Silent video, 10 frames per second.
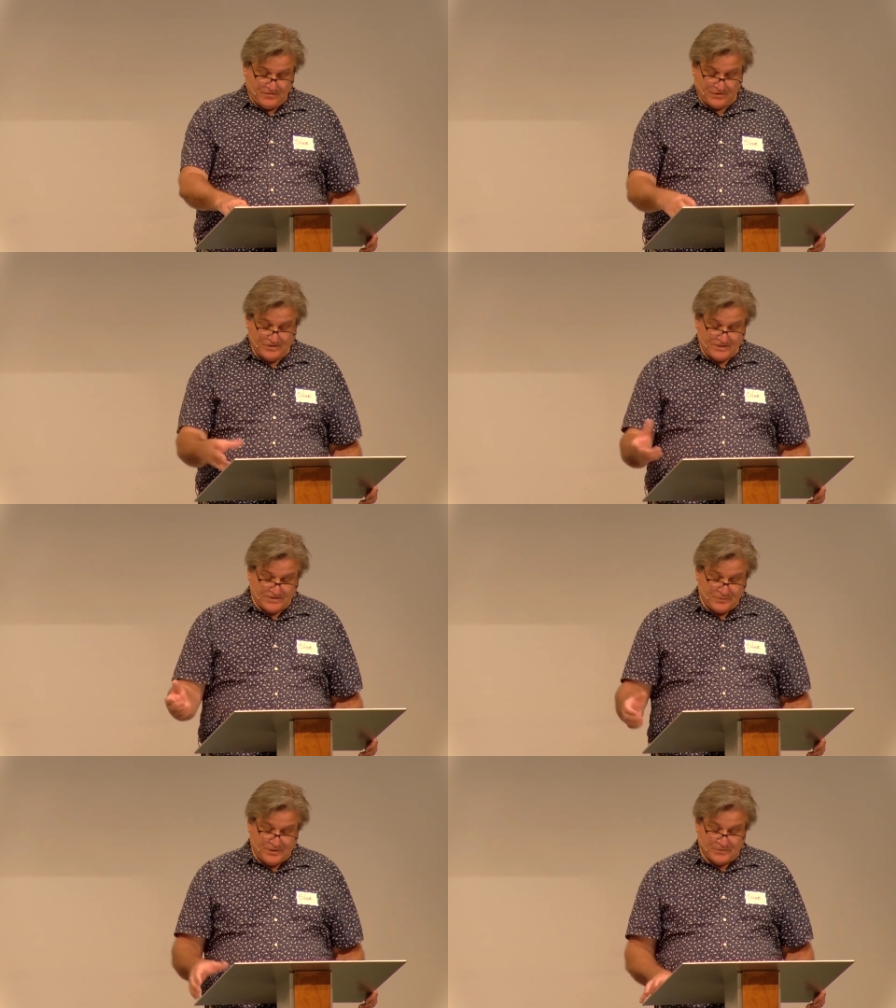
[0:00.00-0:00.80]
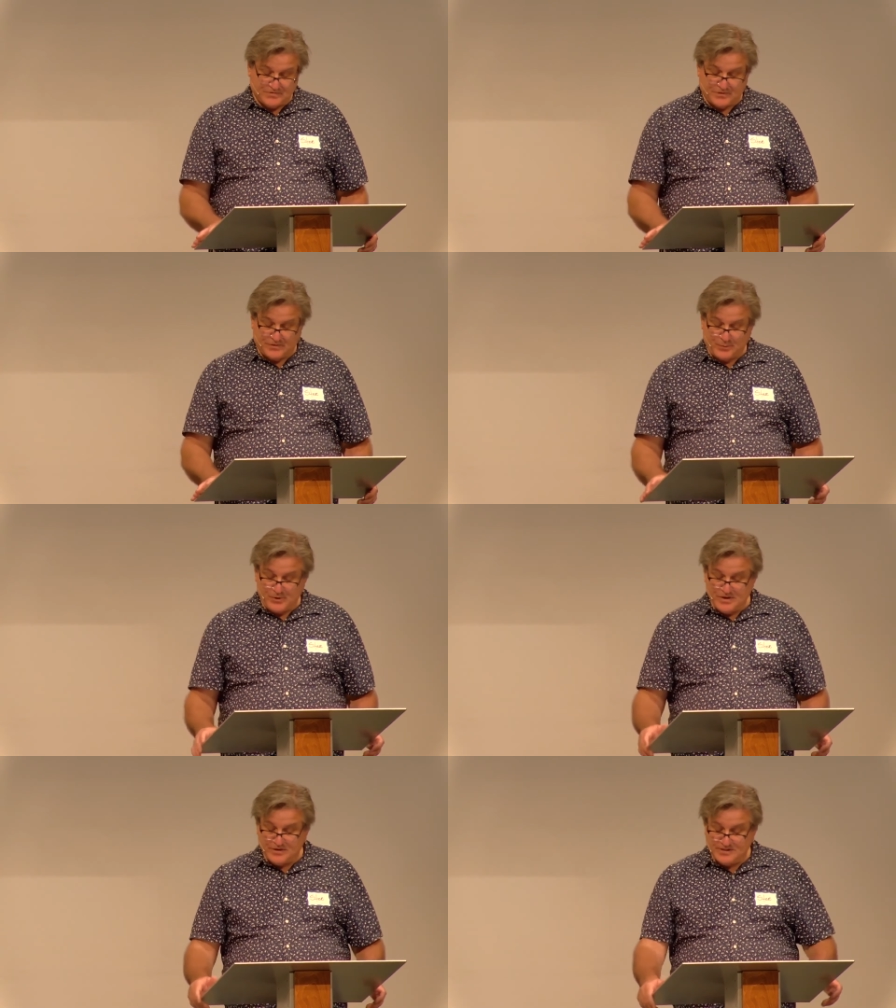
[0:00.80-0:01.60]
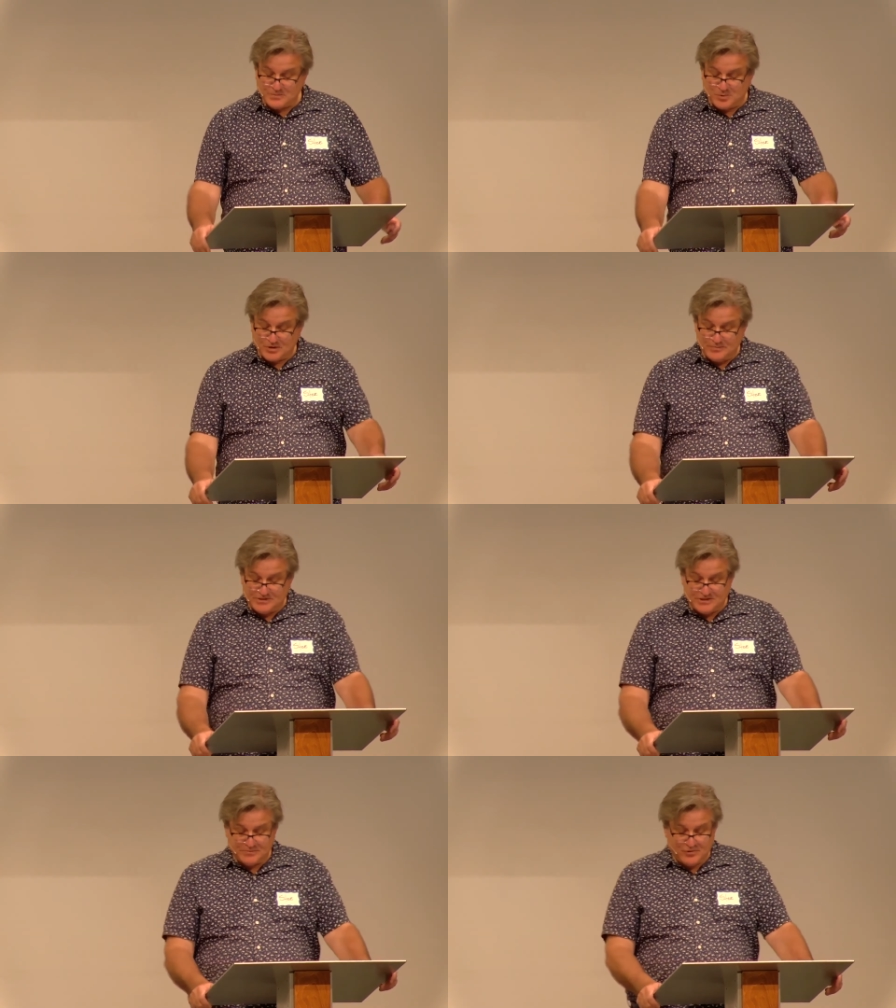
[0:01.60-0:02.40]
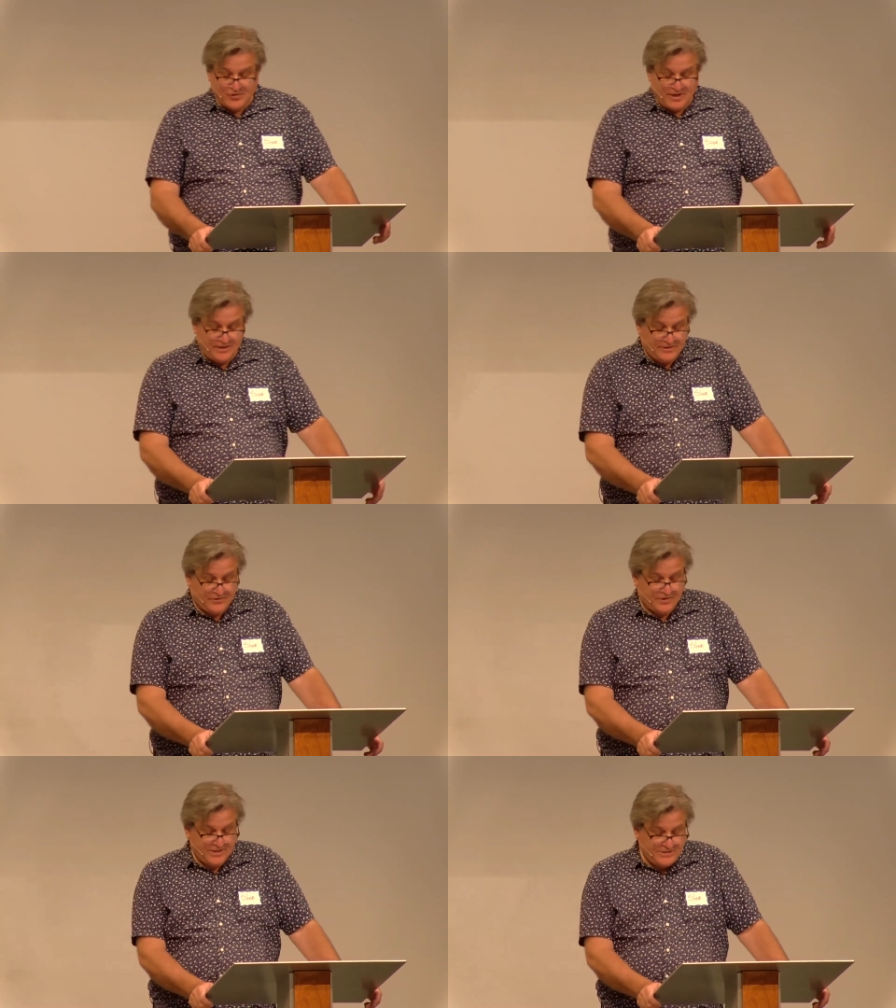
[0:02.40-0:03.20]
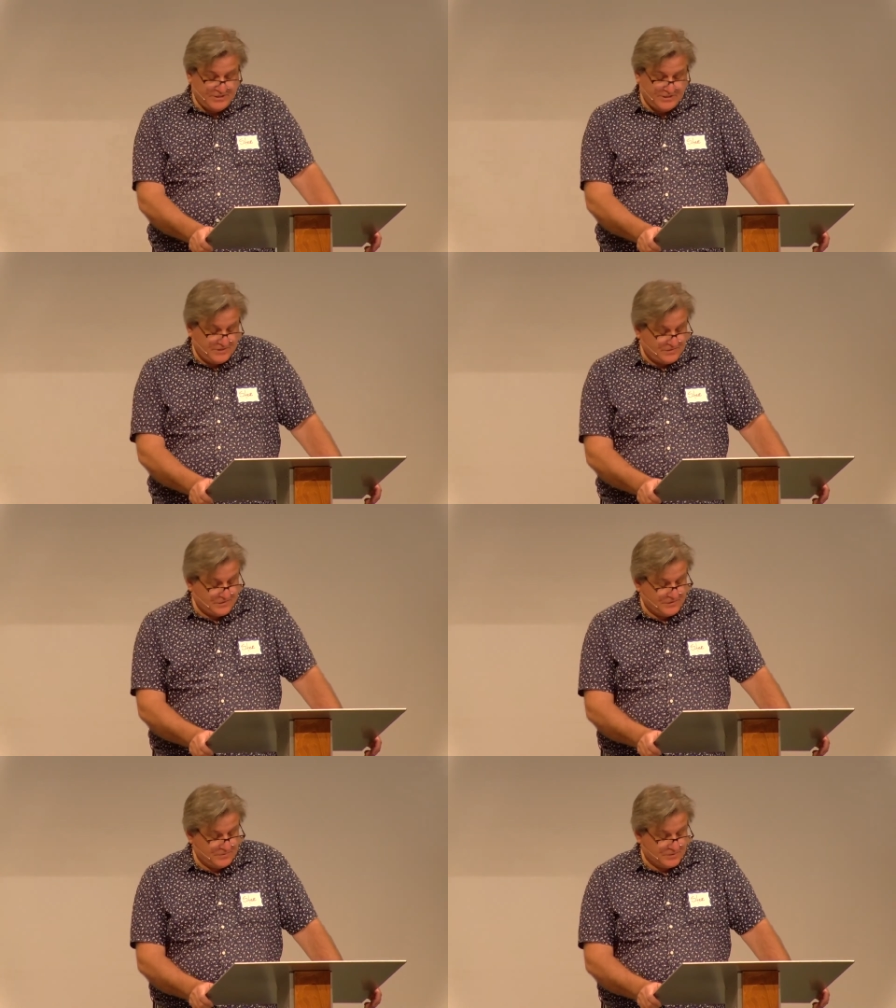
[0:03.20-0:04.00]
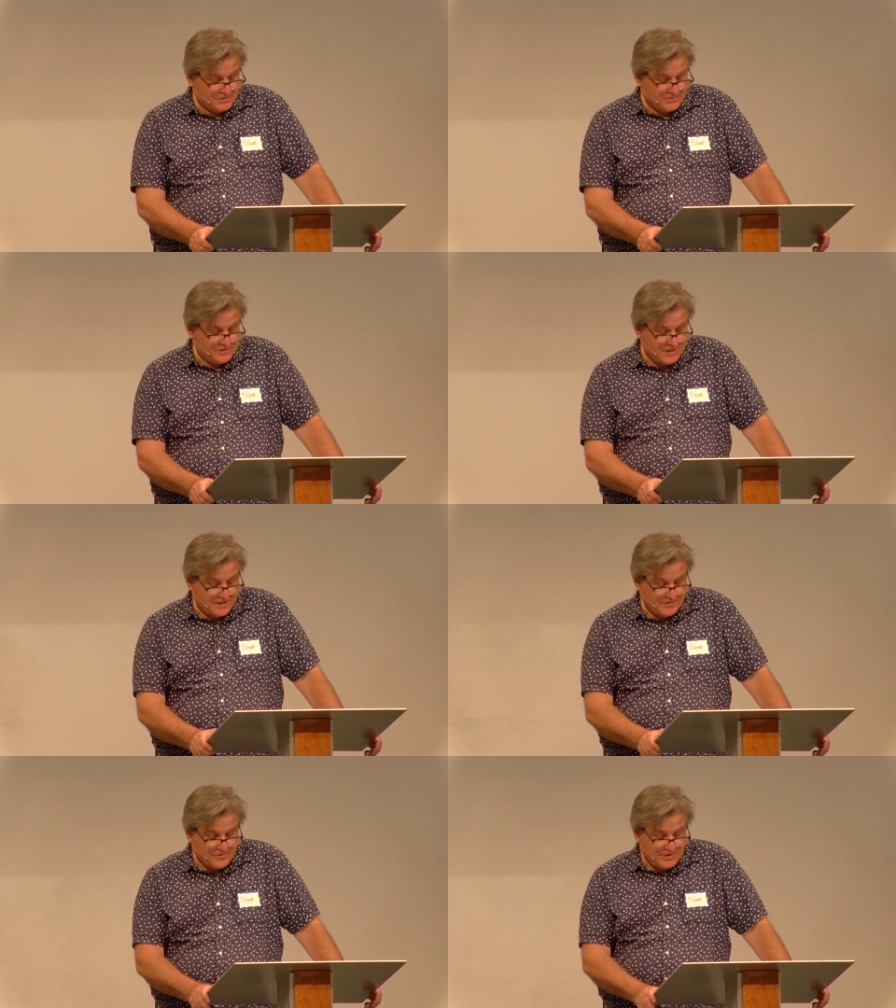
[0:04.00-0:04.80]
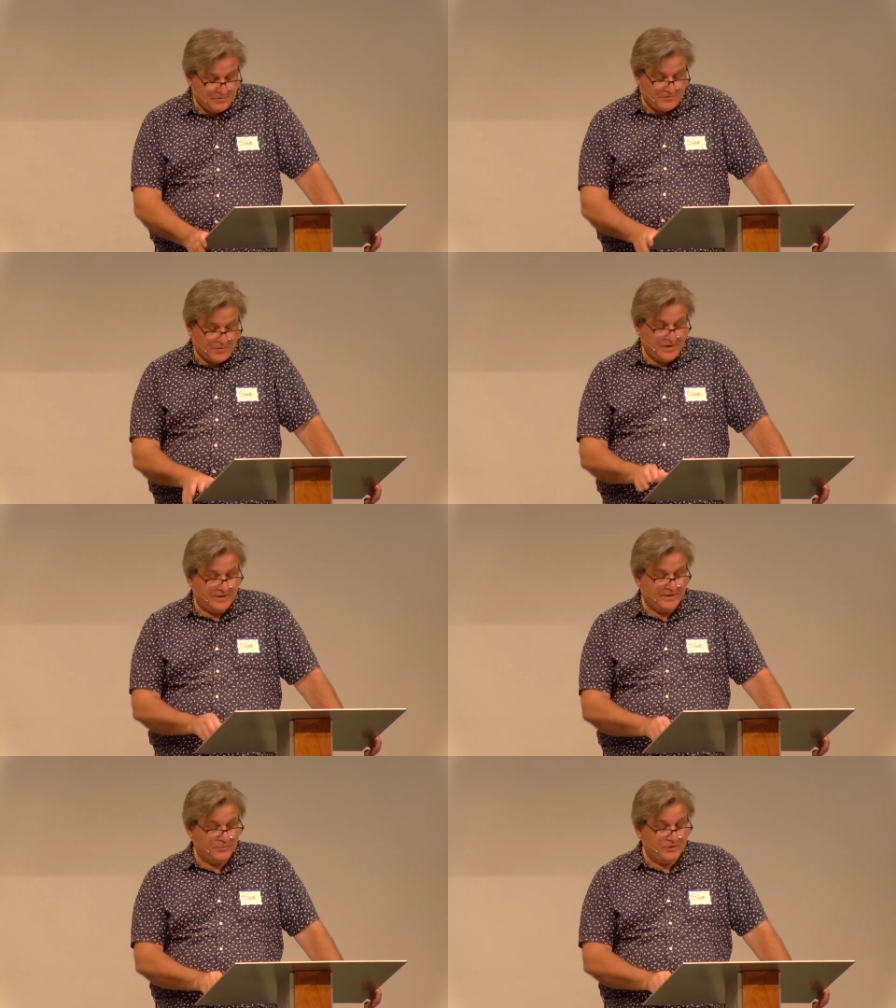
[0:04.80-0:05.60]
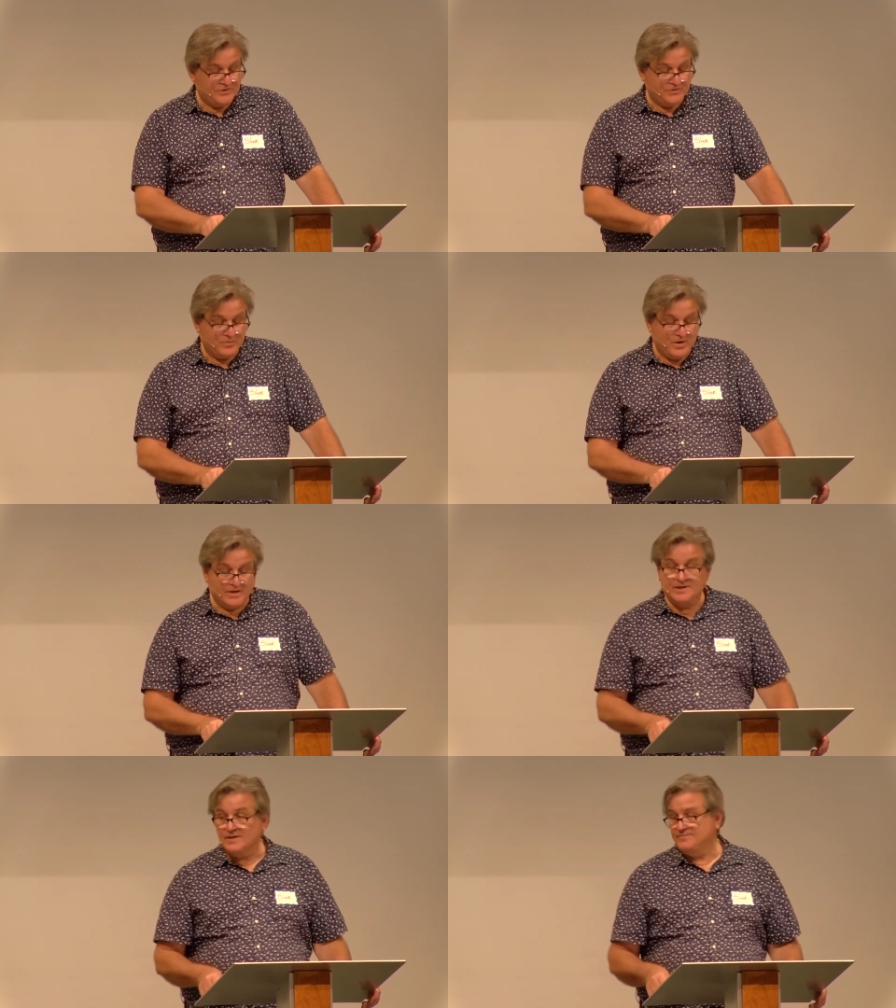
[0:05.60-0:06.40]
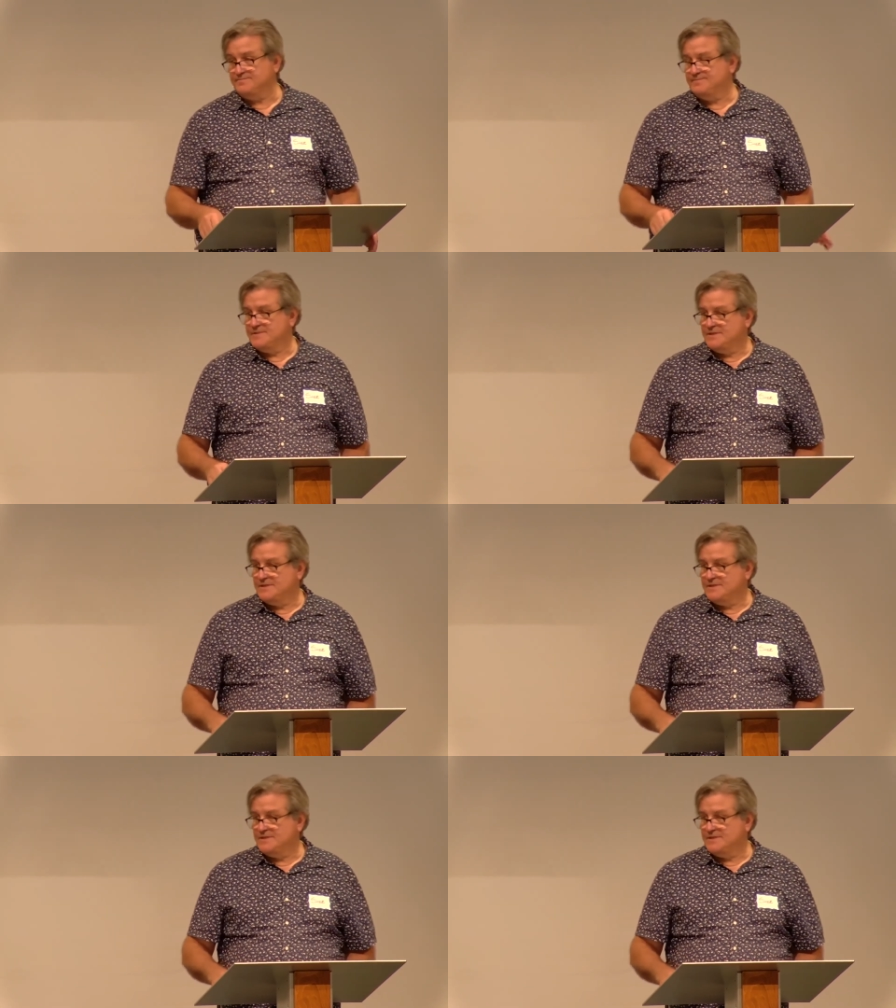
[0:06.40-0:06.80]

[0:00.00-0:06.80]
The verse this week was for we are his workmanship, created in Christ Jesus for good works, which God created beforehand that we should walk in them.